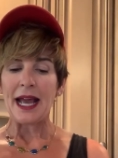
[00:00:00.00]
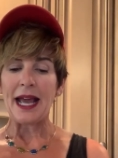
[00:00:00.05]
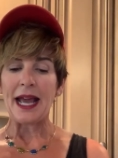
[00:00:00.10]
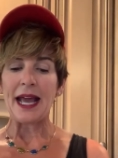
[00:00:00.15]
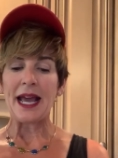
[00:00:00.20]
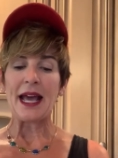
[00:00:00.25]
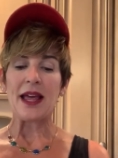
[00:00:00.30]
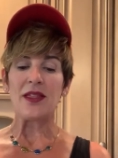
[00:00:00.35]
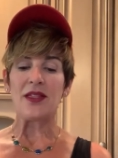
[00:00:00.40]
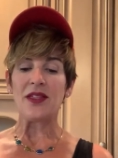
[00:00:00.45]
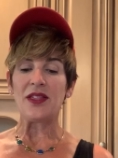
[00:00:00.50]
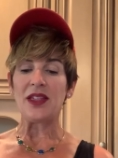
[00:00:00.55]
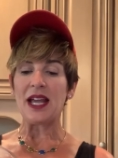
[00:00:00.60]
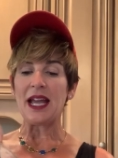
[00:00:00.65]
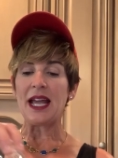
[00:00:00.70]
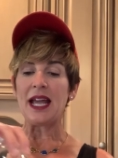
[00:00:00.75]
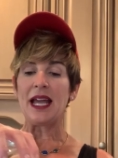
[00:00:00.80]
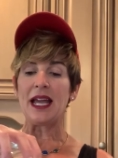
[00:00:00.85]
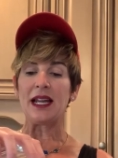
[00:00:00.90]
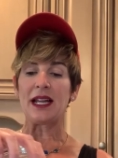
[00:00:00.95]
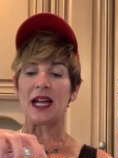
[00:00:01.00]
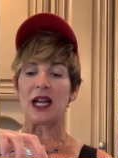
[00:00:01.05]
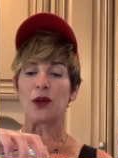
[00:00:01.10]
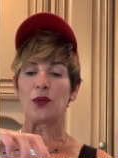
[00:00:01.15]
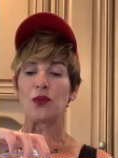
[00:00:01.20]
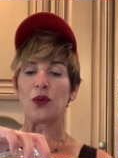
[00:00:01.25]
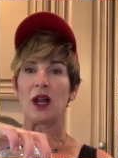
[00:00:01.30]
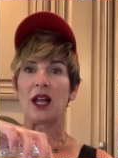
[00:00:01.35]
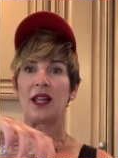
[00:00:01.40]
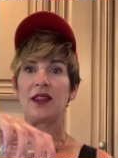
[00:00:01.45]
and then
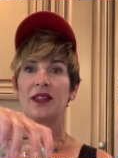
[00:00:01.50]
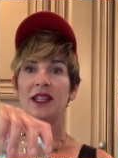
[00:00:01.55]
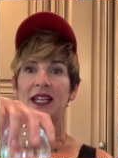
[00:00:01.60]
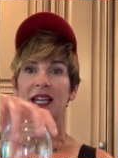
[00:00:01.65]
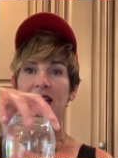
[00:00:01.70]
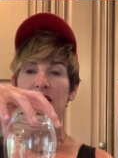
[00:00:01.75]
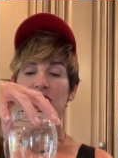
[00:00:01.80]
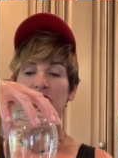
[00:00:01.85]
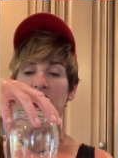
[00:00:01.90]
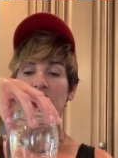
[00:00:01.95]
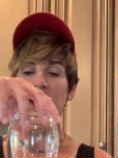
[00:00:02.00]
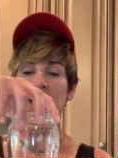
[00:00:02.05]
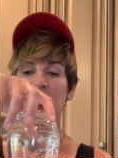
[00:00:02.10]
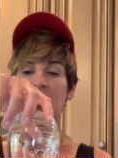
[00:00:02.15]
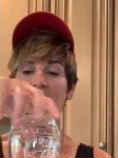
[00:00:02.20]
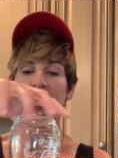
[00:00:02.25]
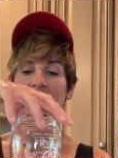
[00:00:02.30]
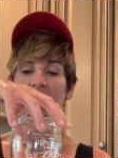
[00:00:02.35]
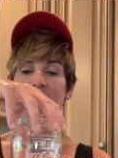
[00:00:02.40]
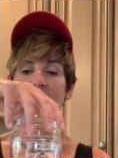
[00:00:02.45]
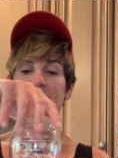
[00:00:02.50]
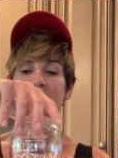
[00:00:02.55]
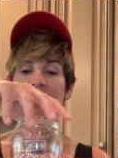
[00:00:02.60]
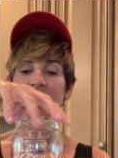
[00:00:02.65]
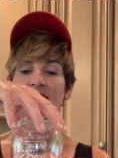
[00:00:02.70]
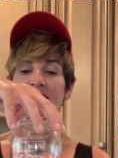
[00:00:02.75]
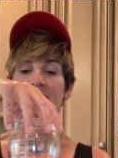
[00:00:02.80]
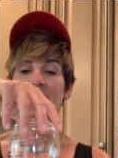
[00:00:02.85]
I run the edge of the glass